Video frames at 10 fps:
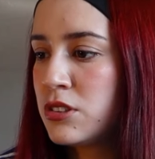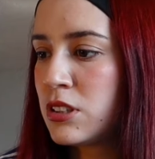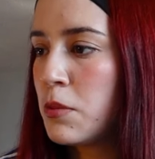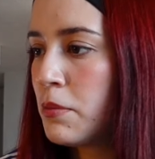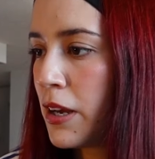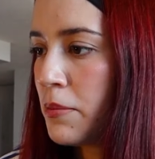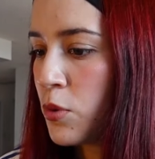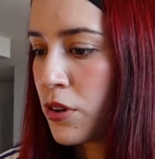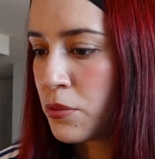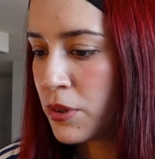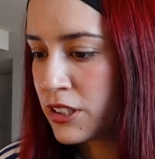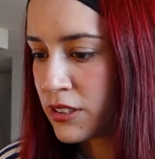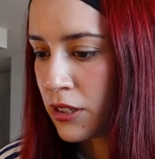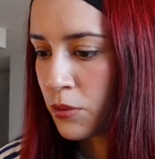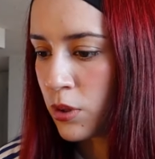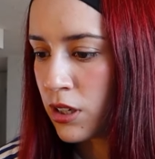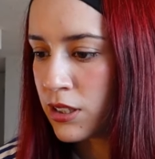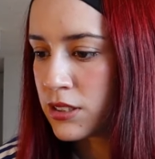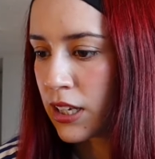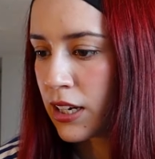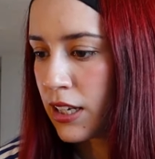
Some of my more recent ones, like